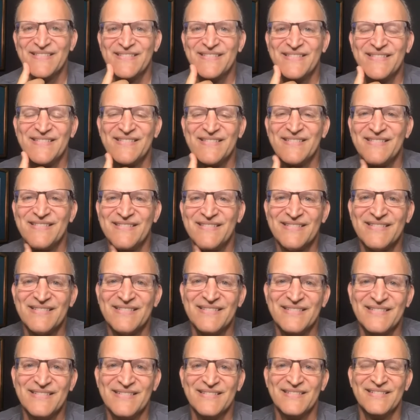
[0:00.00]

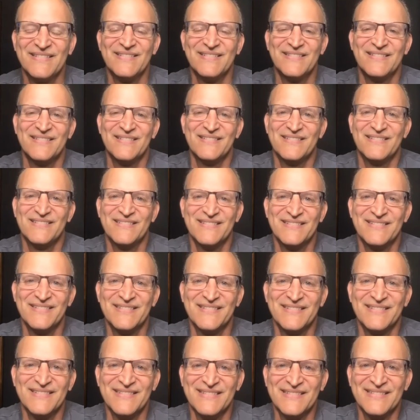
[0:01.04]

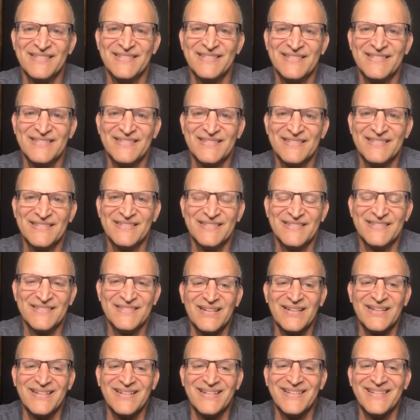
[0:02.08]

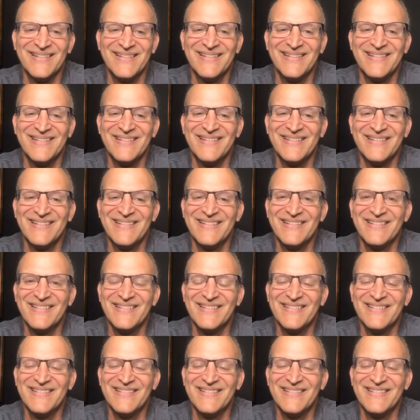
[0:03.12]
No words are spoken by the person on screen.